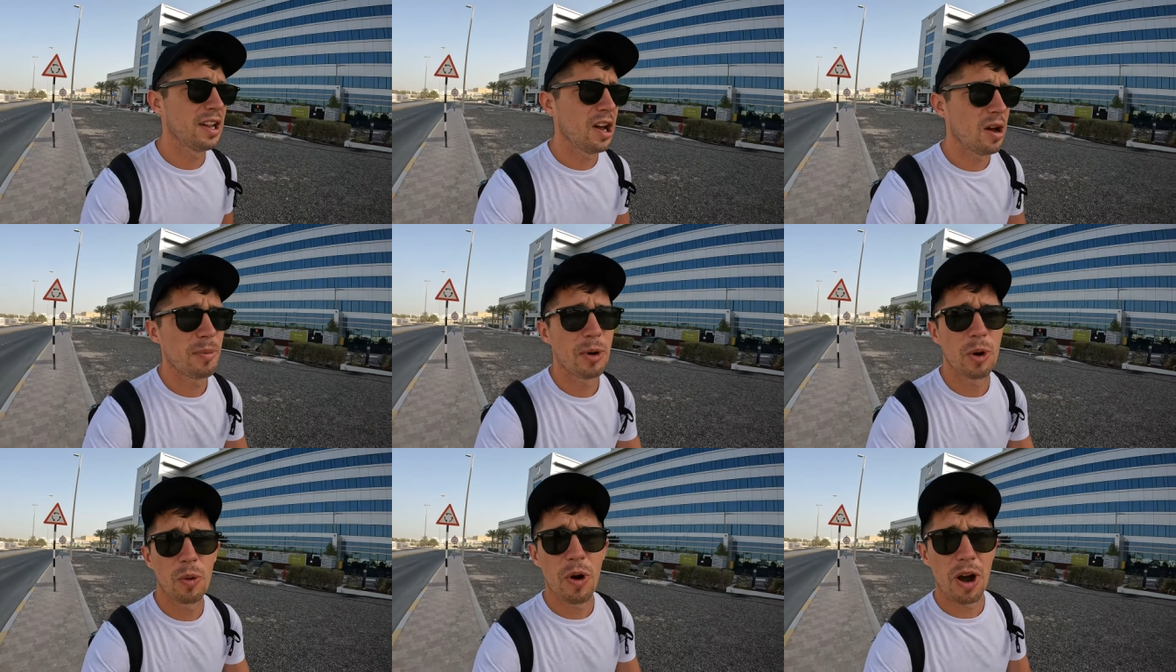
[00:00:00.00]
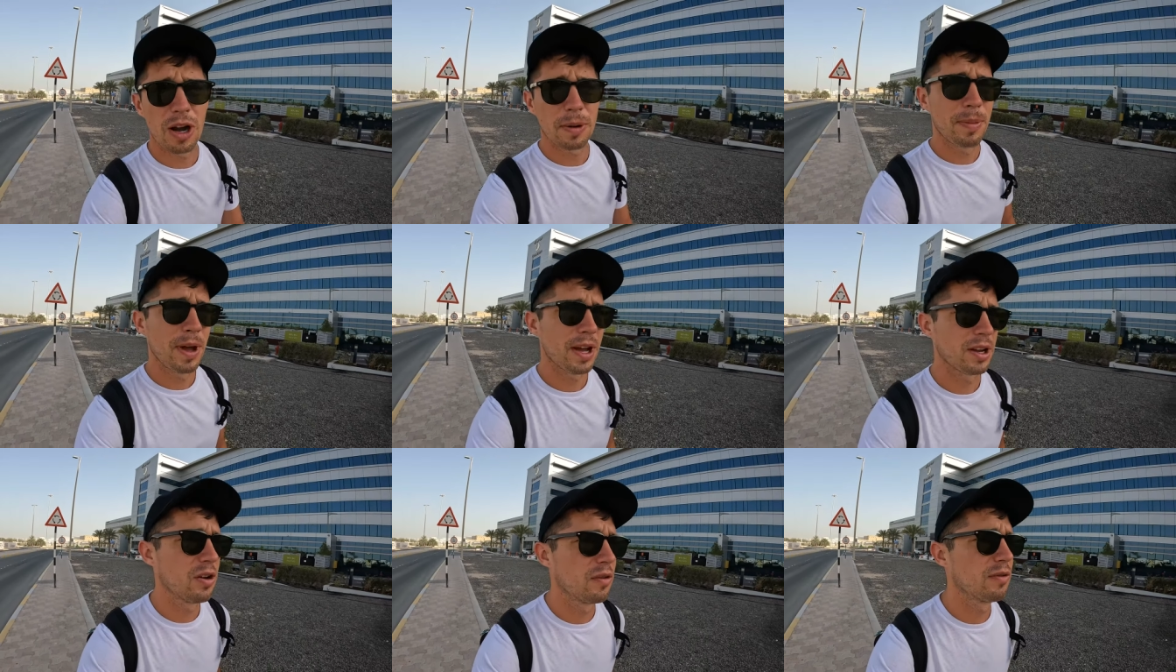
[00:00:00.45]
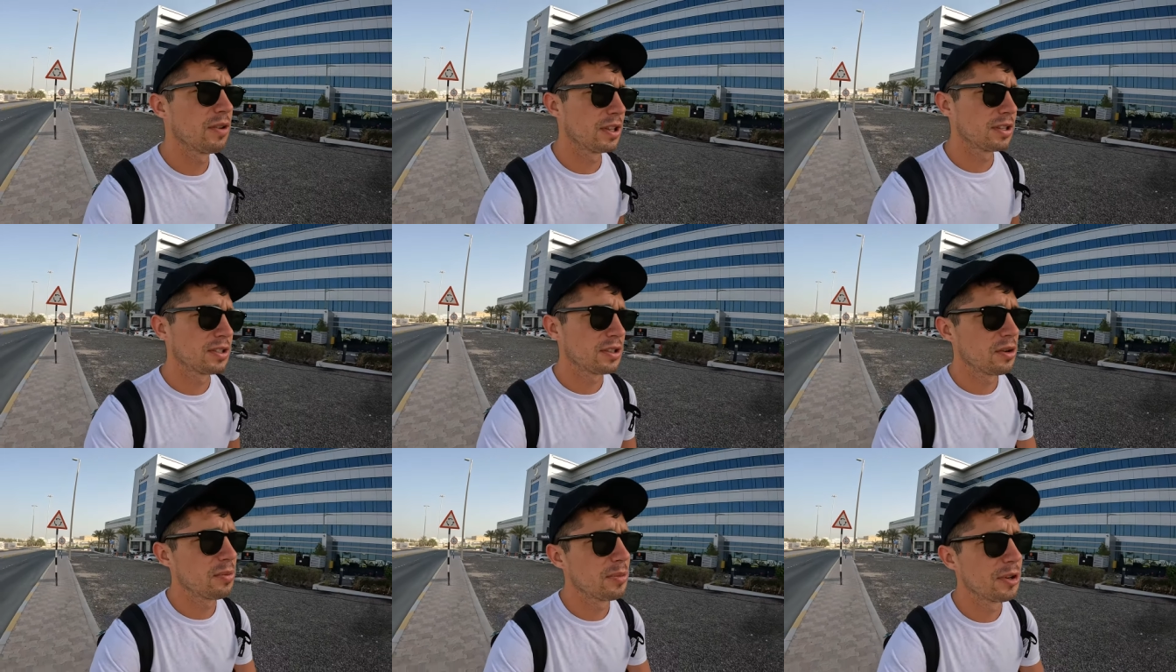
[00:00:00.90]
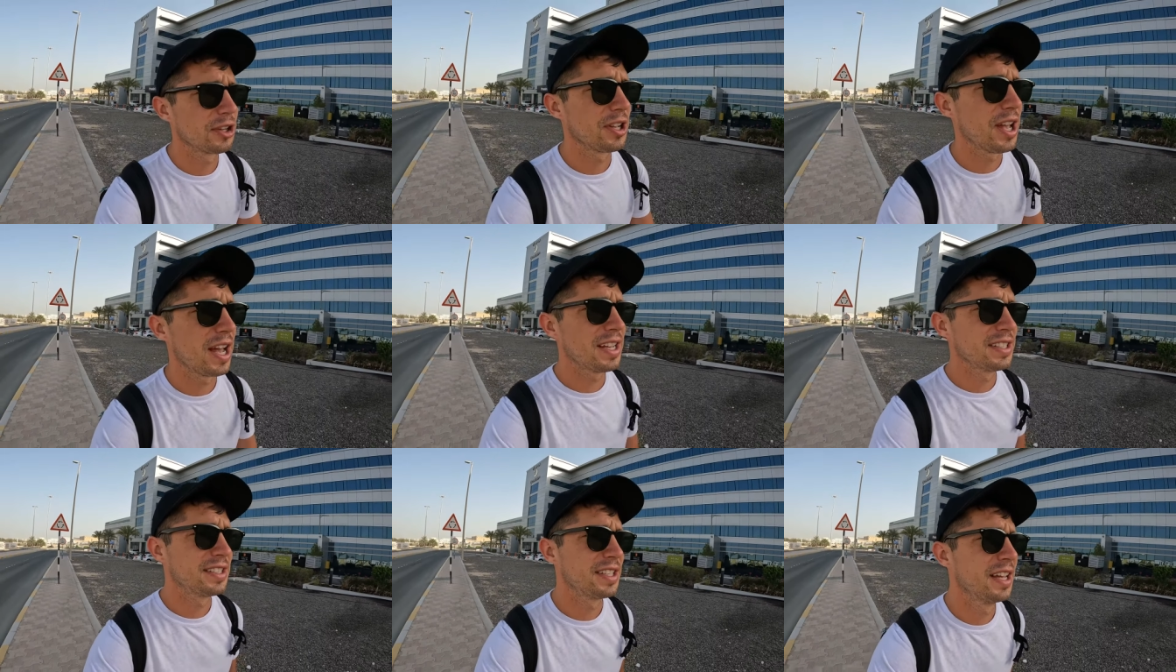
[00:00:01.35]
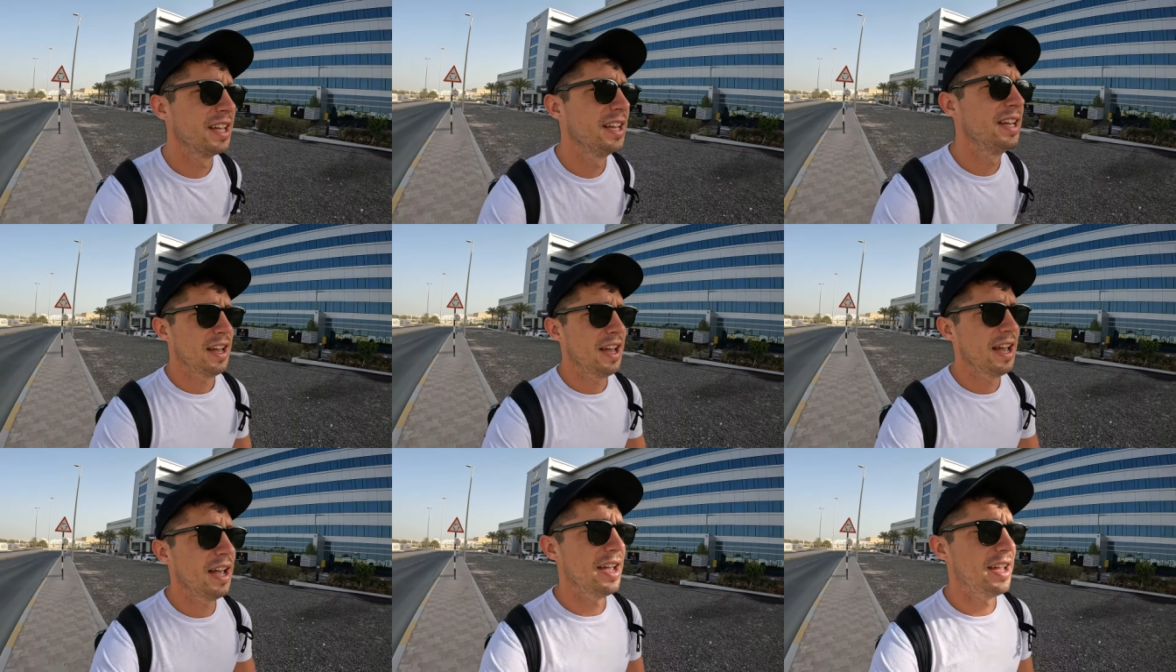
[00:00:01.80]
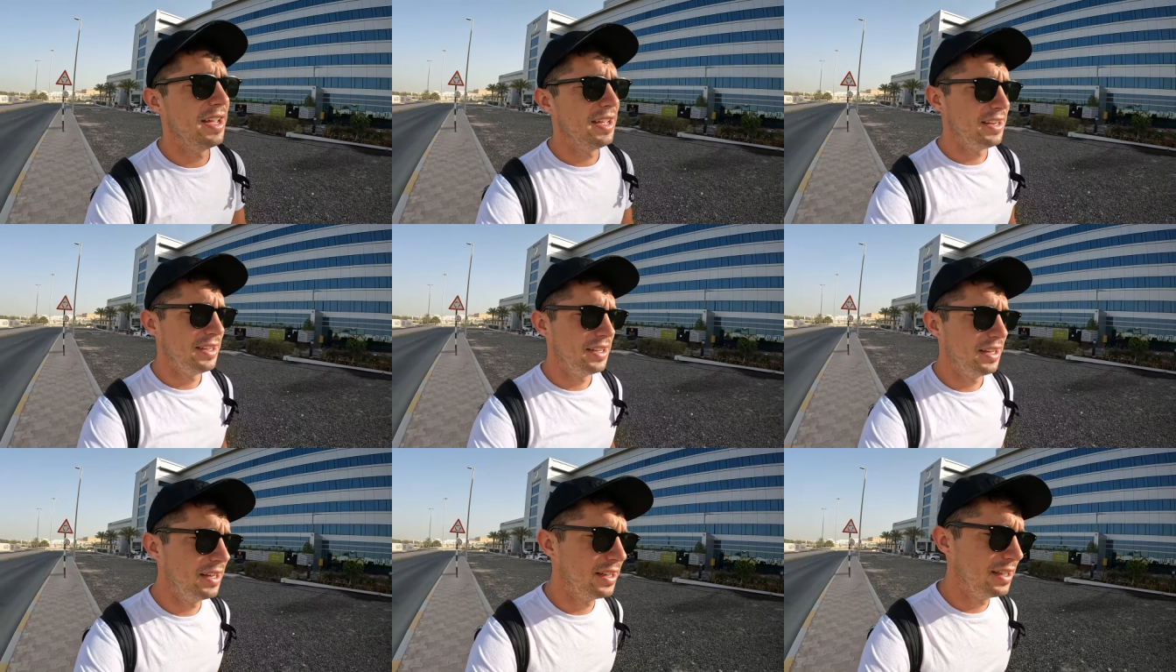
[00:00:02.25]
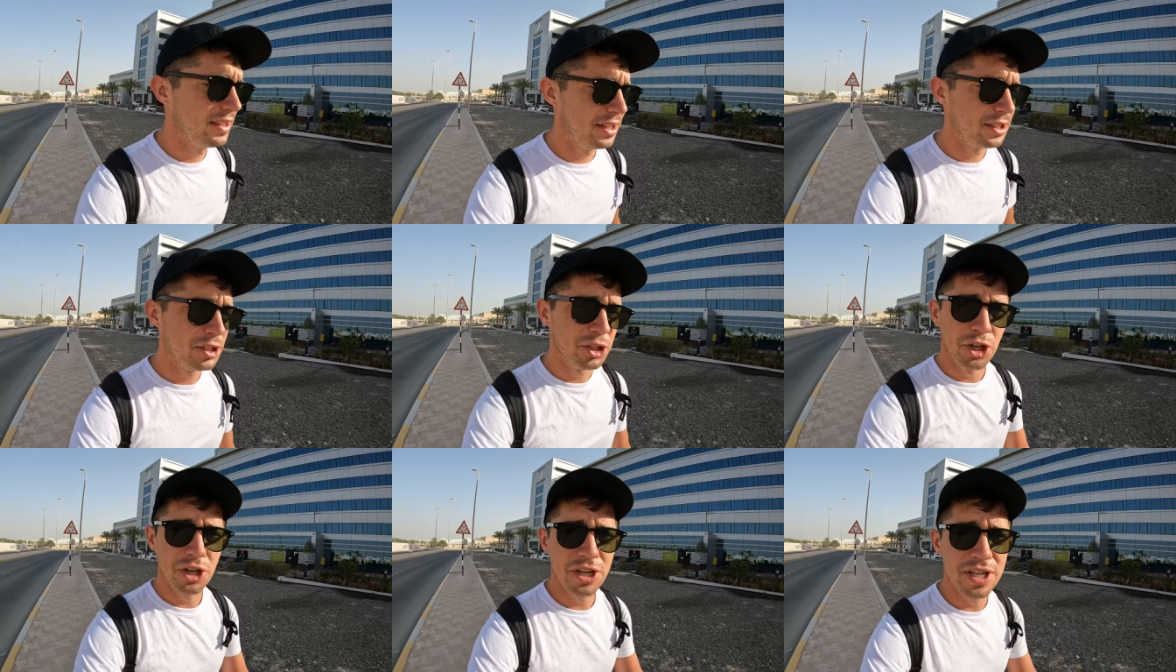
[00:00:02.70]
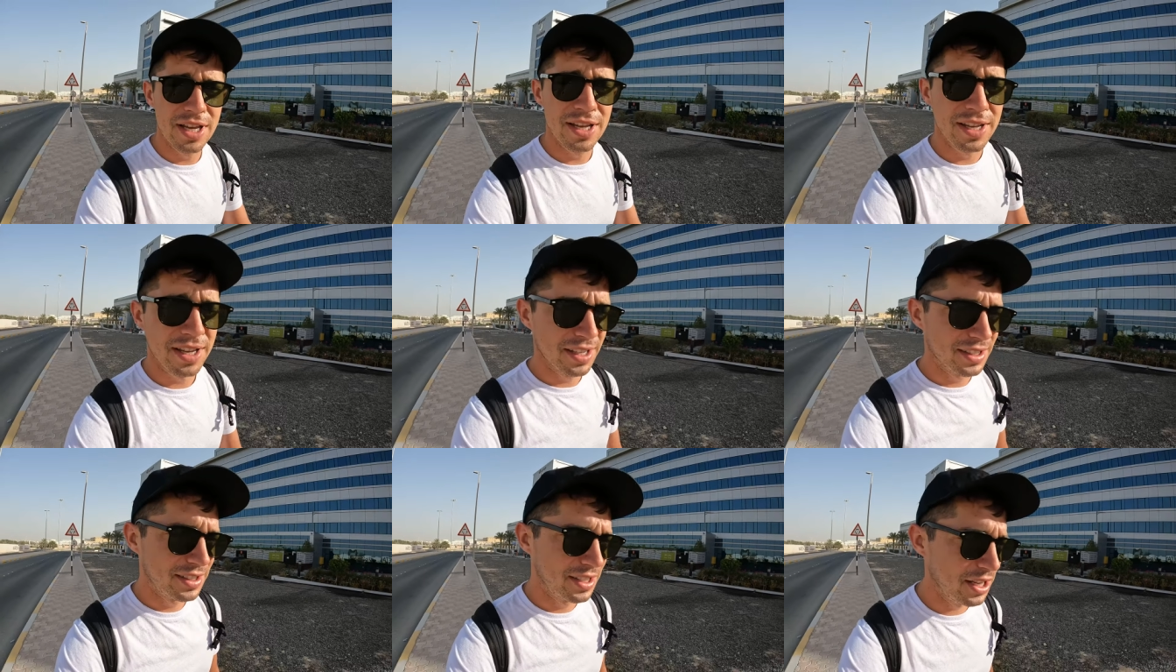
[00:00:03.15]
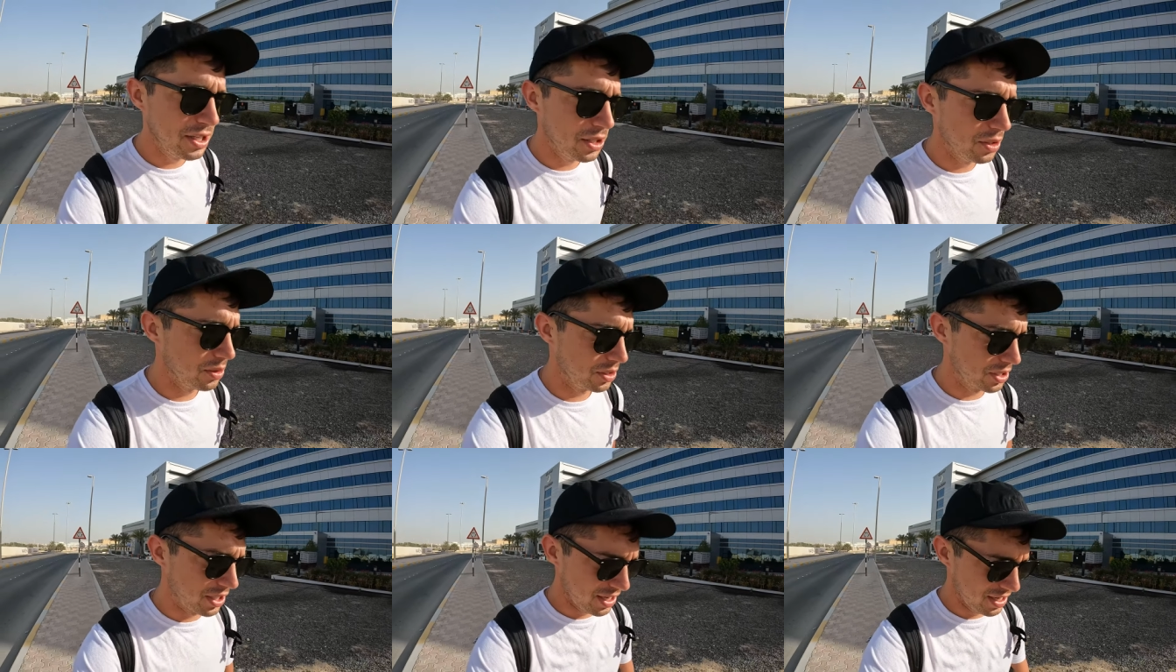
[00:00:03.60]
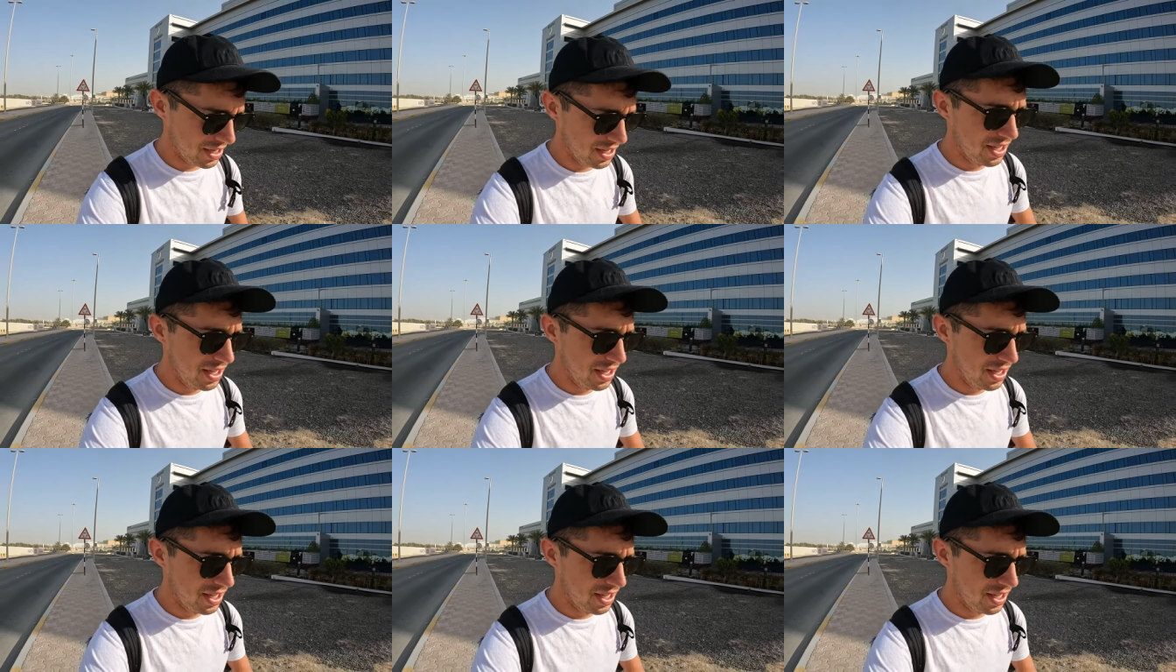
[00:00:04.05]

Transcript: Now I'm gonna walk back over to the terminal, guys, and the journey continues.